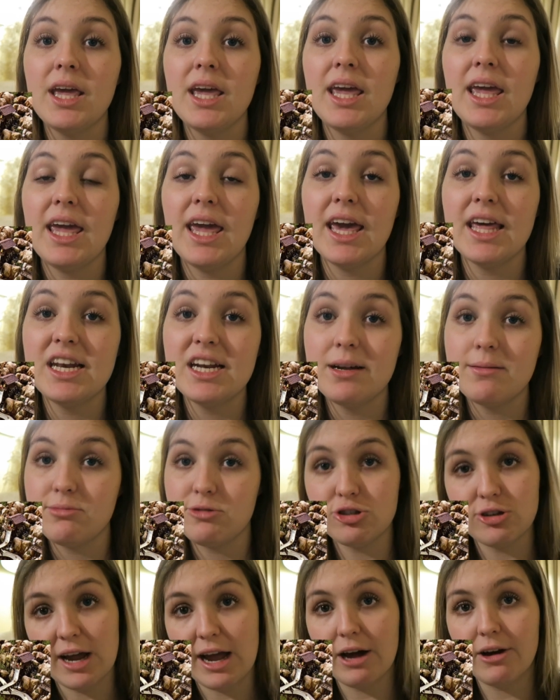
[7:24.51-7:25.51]
he ended up
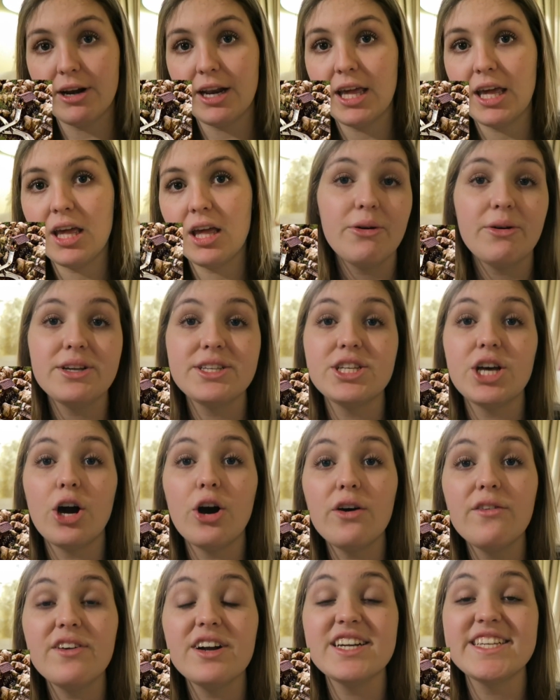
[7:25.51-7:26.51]
drowning. There was
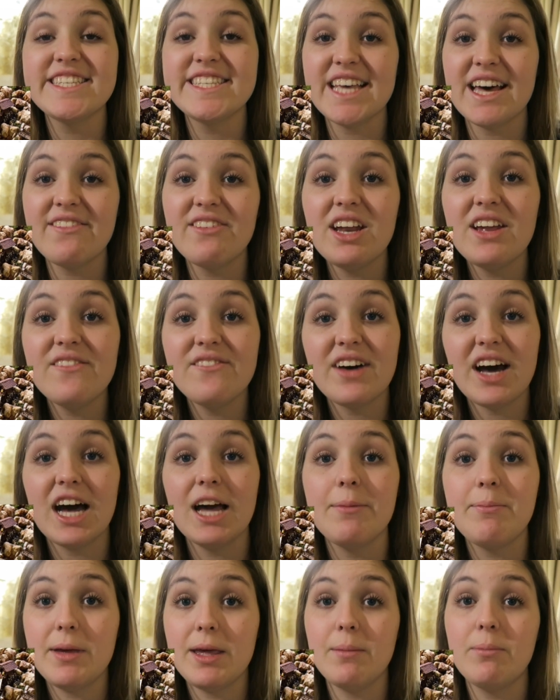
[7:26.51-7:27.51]
over
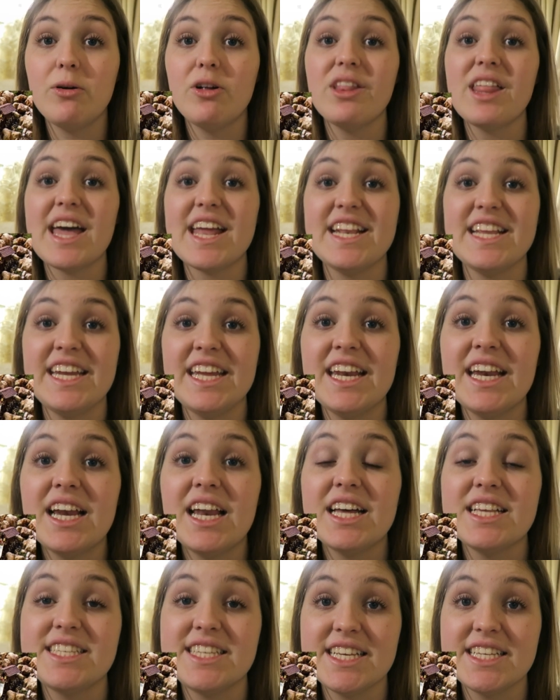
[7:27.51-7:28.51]
75 people that needed
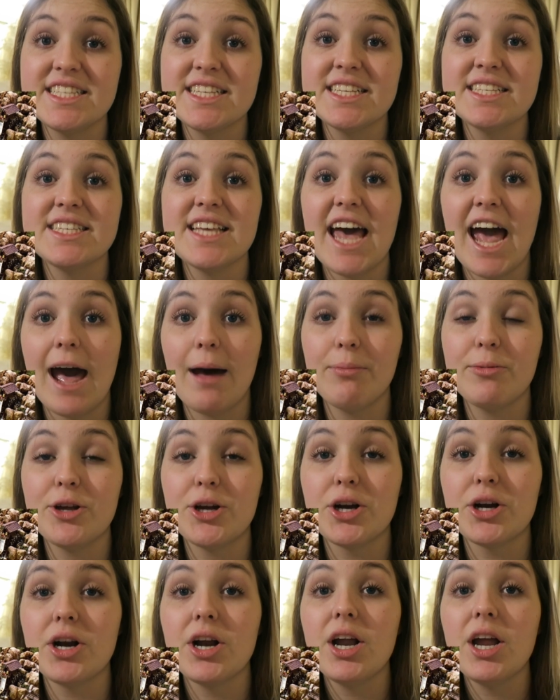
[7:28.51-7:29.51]
assistance
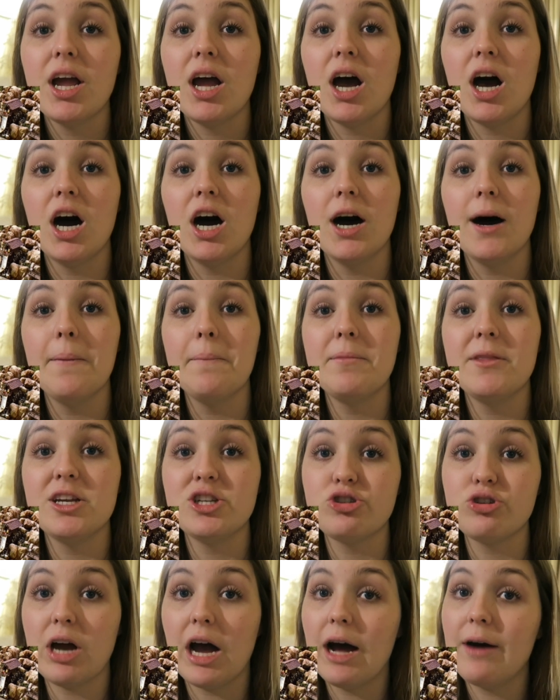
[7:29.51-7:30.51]
after the
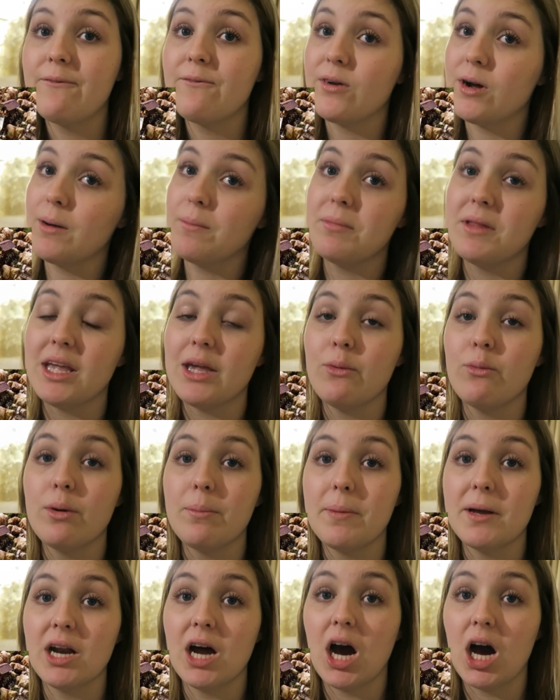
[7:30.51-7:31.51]
drop from the
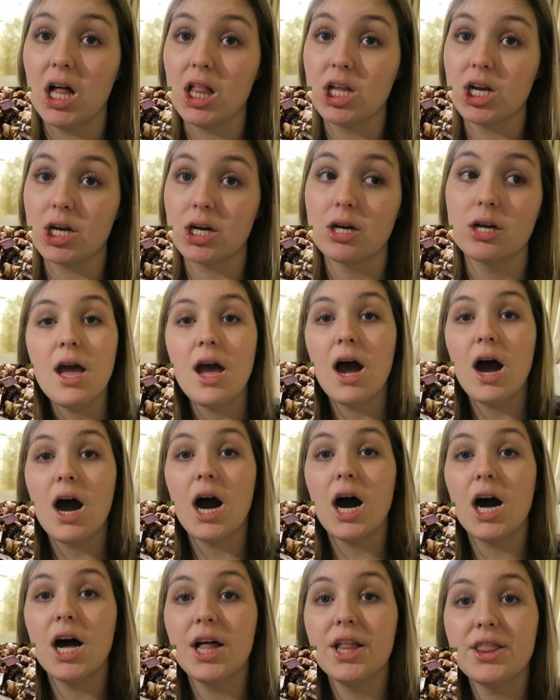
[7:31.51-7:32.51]
whoop and holler.
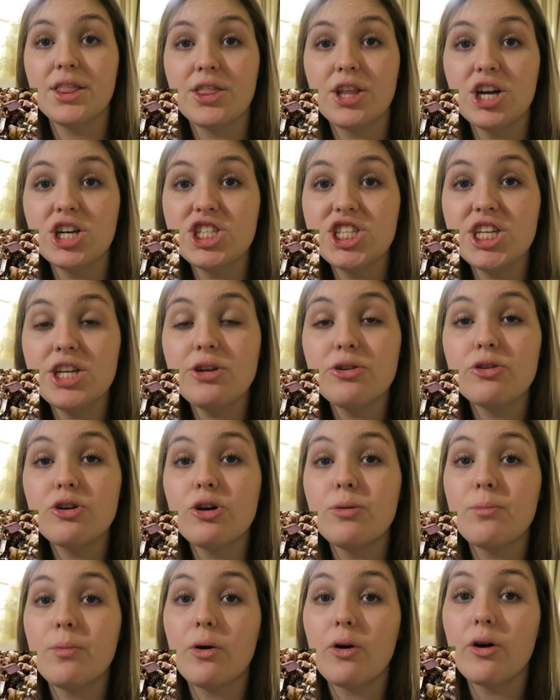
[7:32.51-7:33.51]

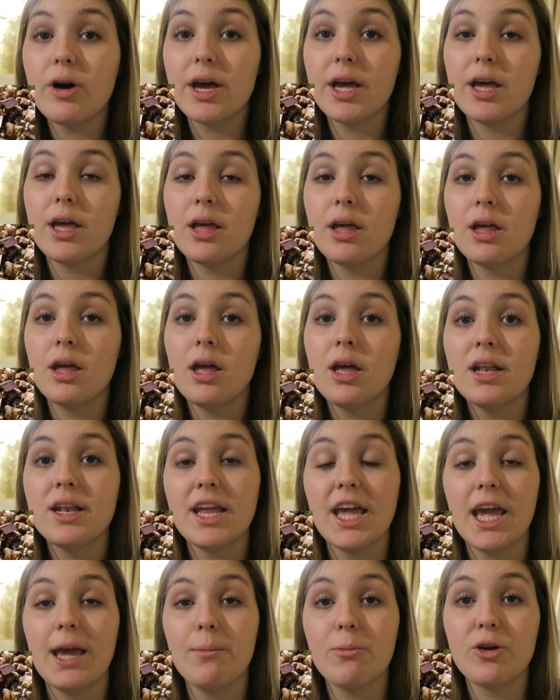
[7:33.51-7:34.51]
13-year-old boy
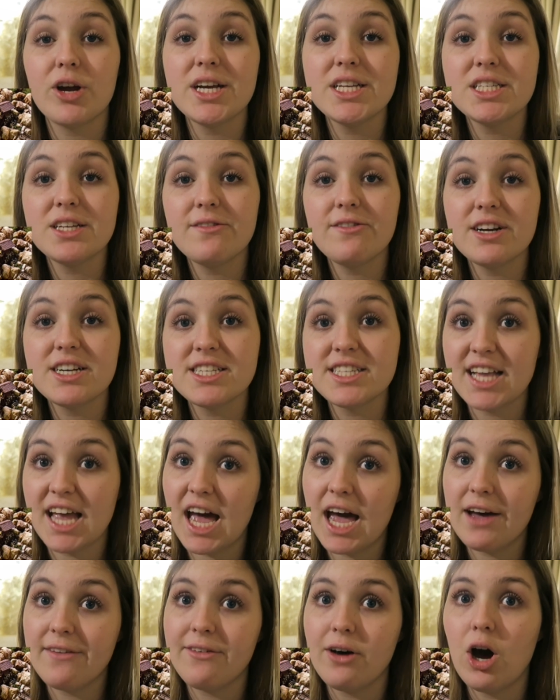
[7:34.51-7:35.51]
named Christopher
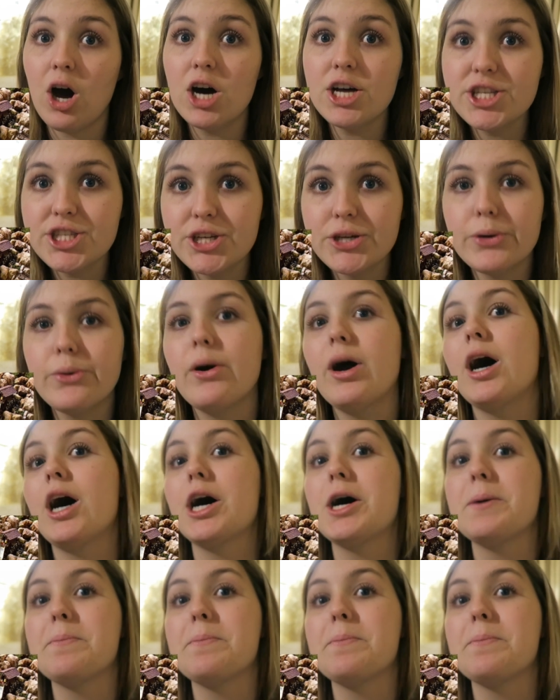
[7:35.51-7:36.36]
Staff also